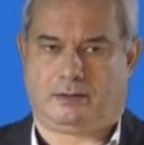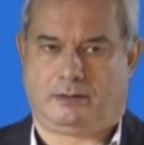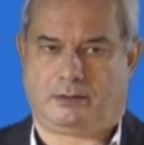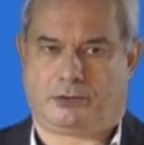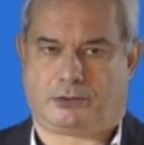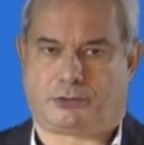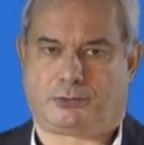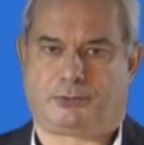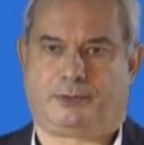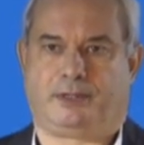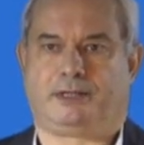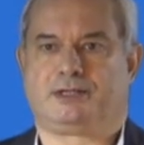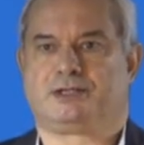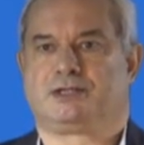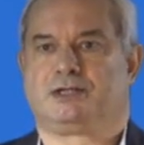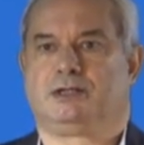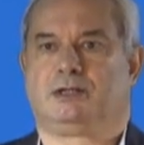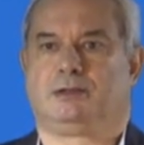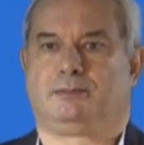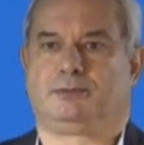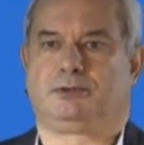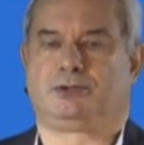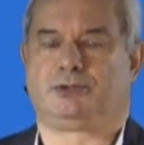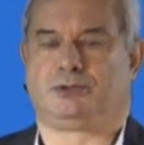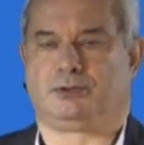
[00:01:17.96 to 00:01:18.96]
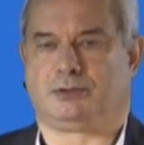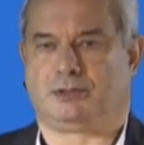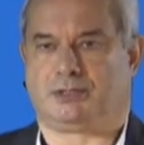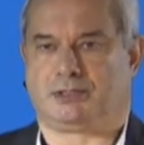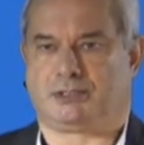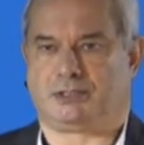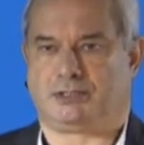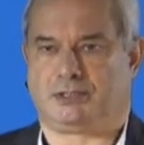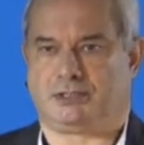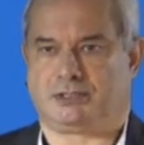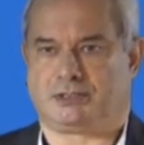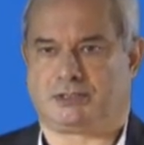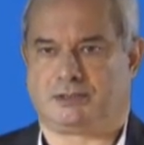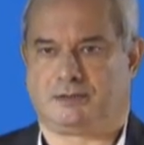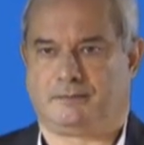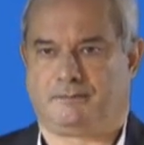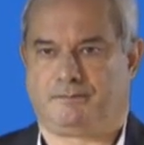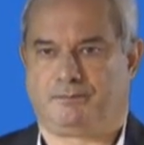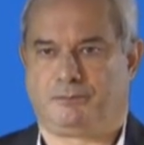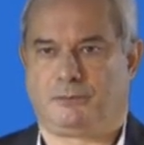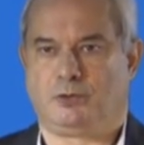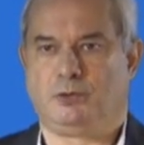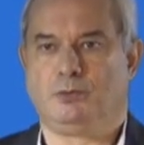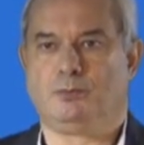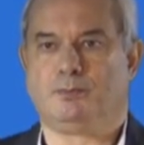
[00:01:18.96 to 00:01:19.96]
threats and opportunities,
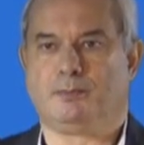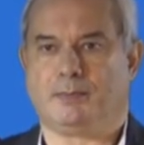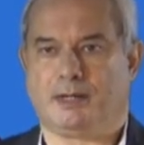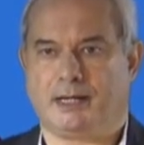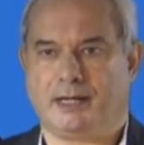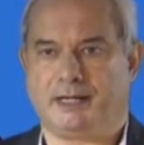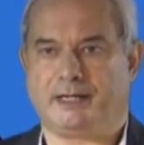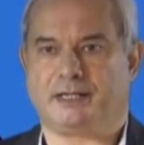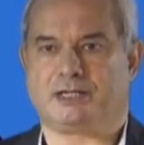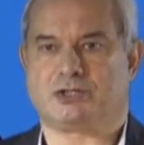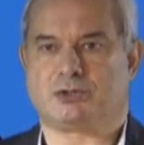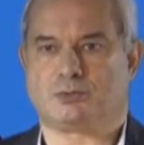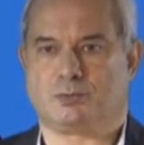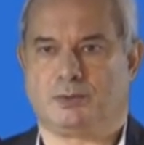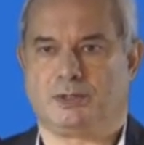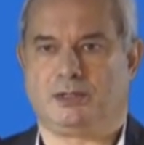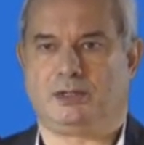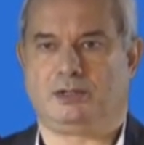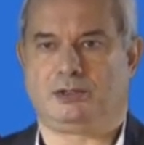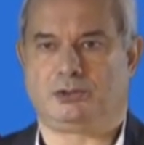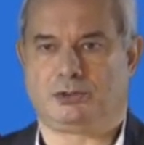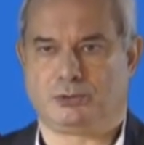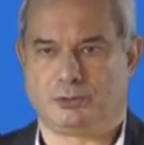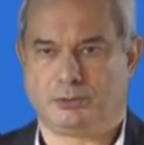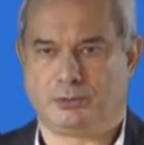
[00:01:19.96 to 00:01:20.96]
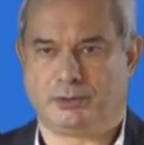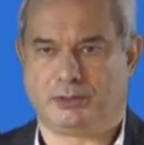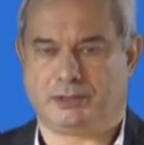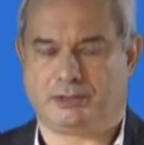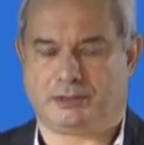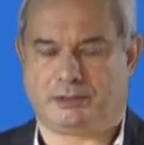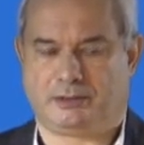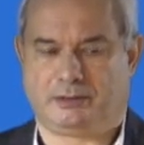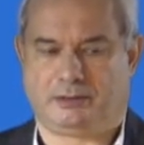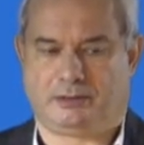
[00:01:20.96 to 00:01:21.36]
you might as well do it